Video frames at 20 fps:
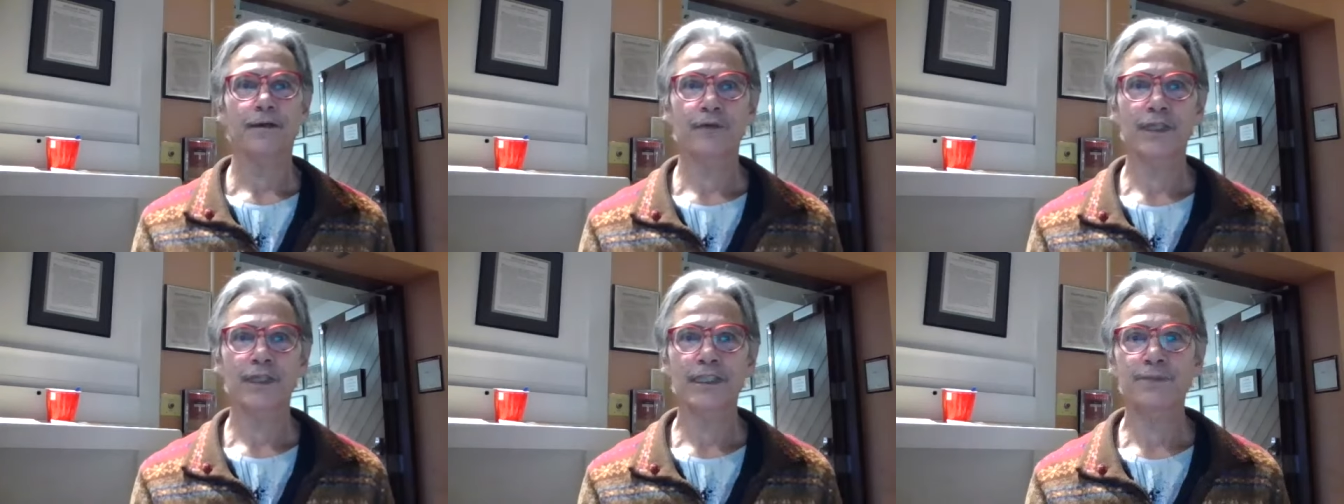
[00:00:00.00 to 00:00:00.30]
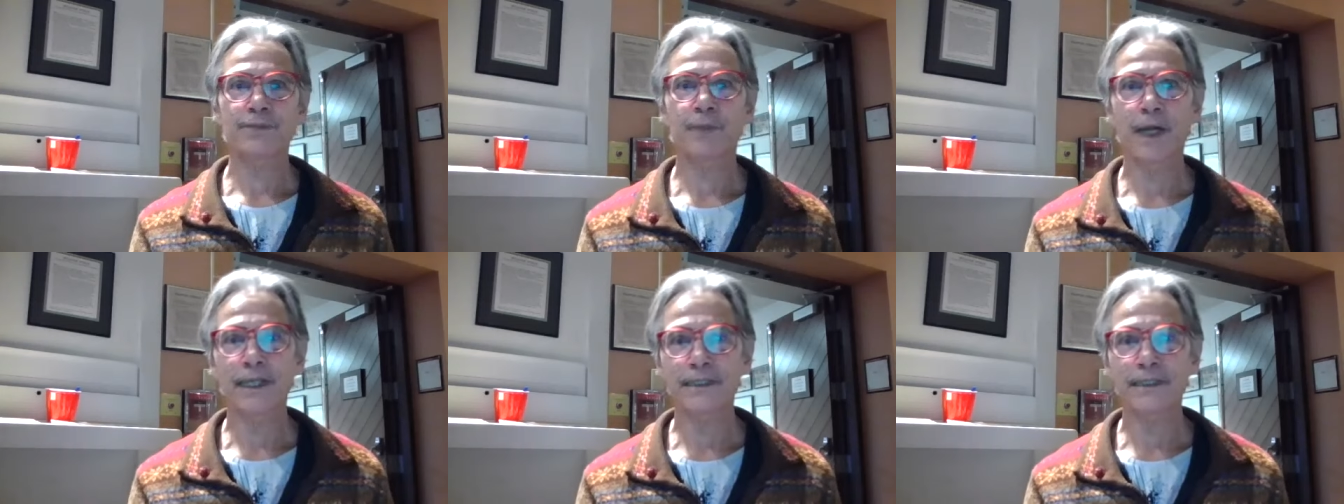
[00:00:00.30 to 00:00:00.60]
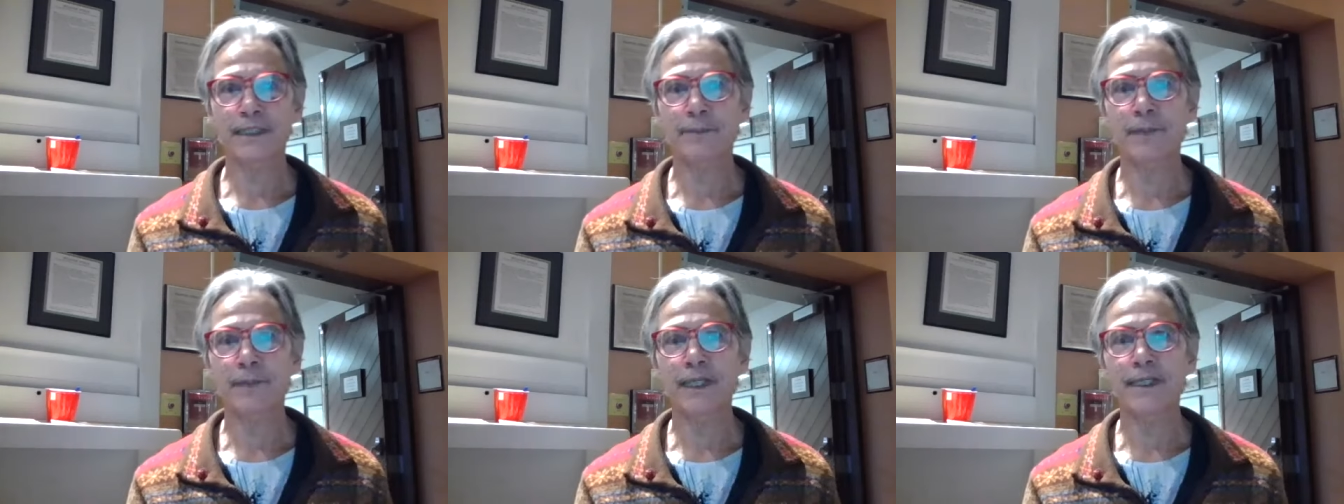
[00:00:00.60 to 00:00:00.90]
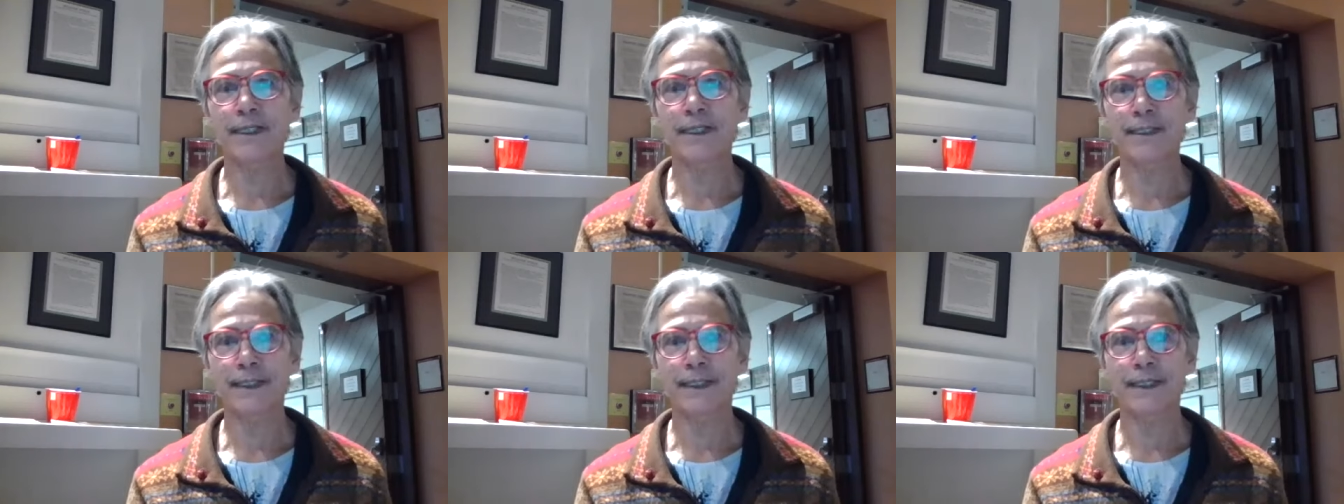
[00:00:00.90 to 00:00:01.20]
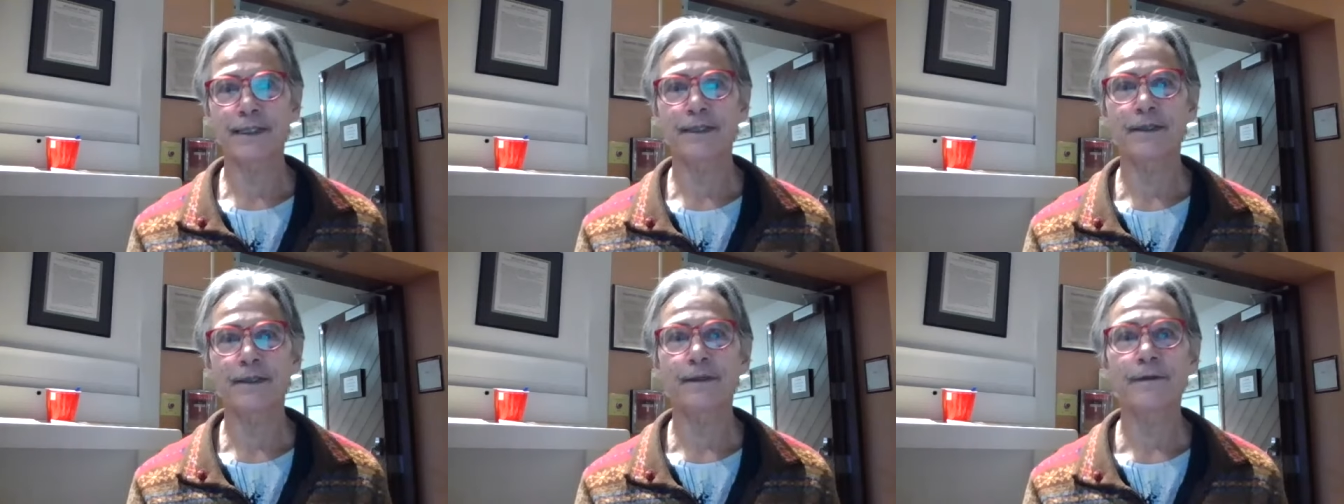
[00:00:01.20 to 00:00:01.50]

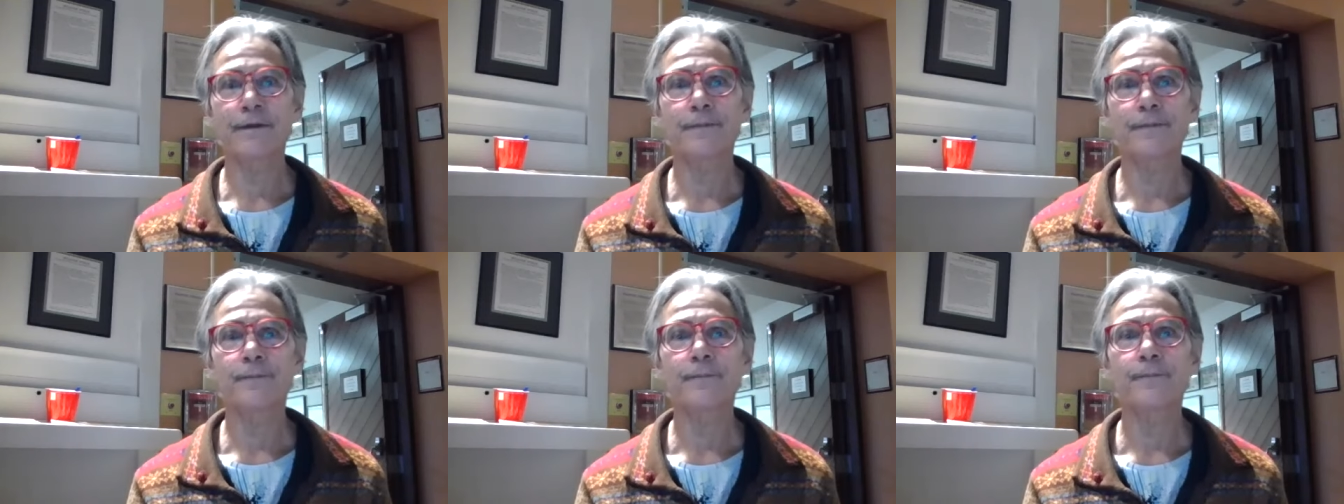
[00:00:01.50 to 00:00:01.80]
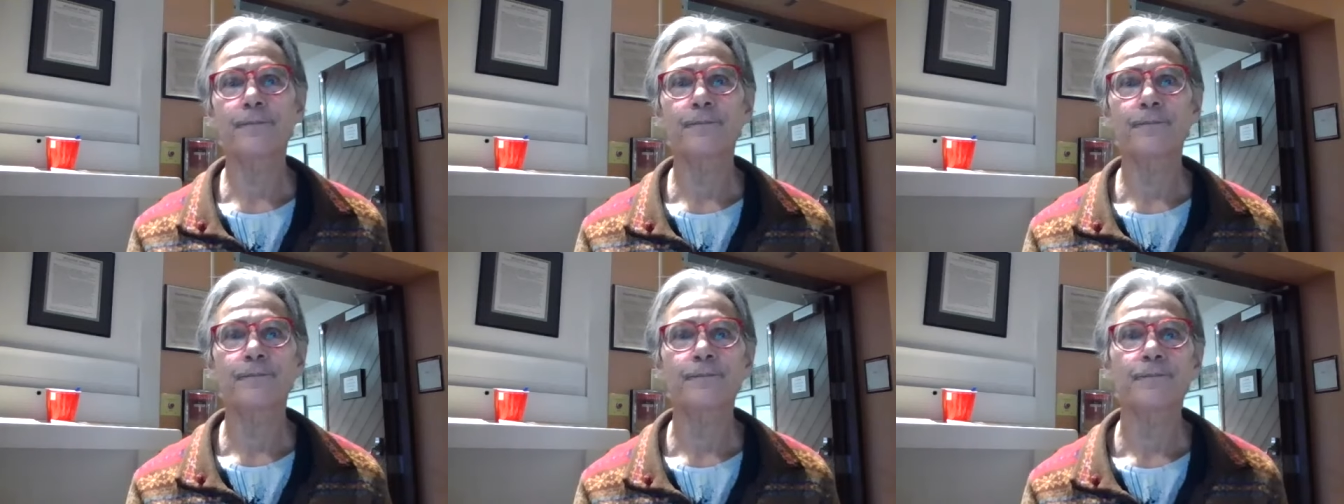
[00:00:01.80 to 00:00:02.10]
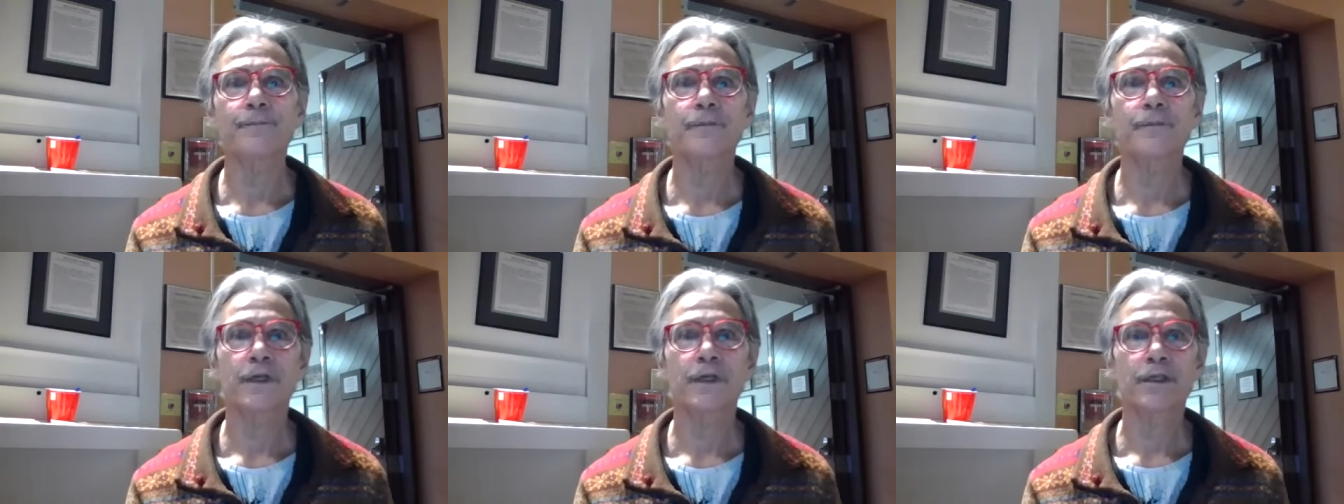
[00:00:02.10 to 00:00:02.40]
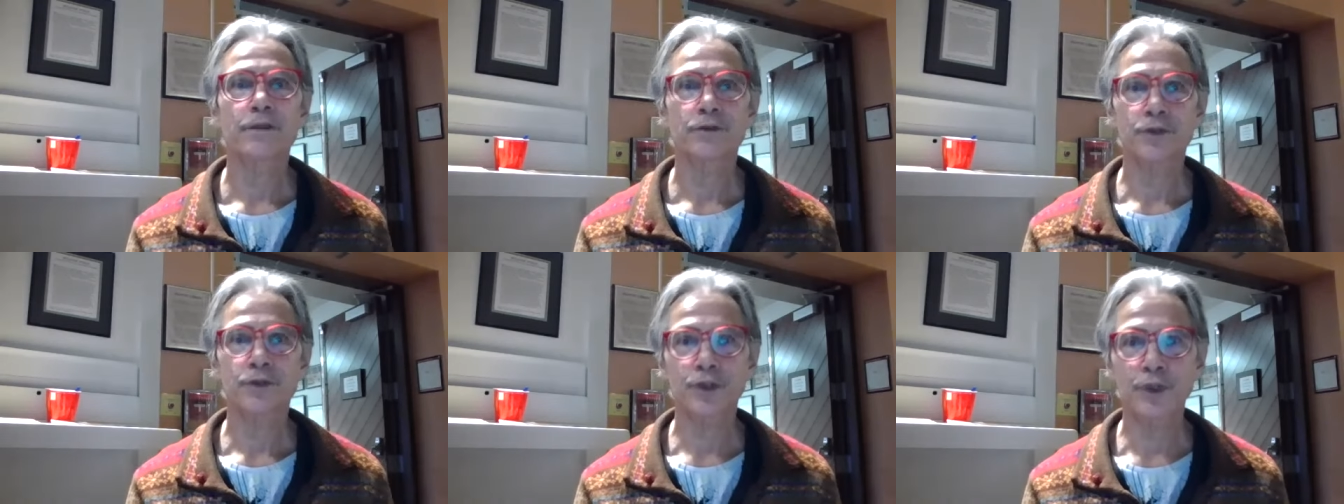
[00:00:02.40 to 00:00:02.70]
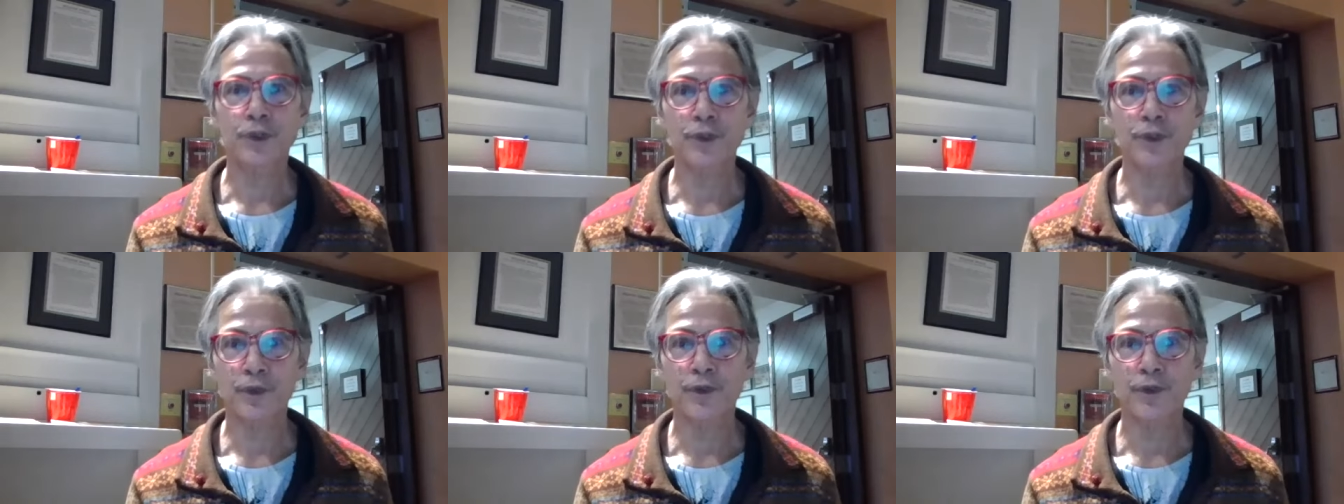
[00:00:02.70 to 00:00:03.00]
Responsibility,
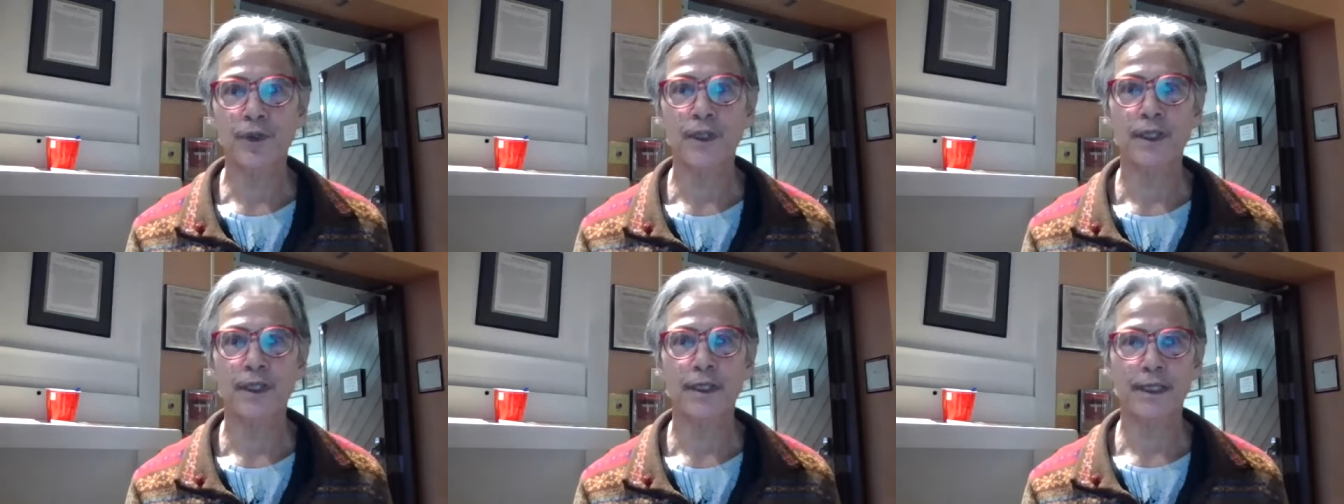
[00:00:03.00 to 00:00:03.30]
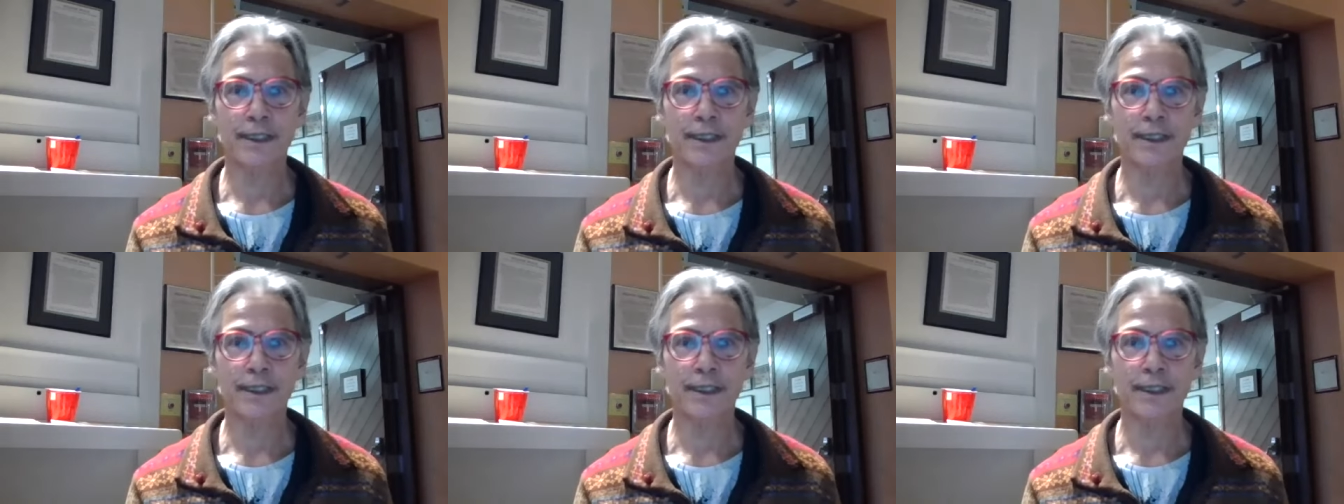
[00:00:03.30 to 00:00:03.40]
truth,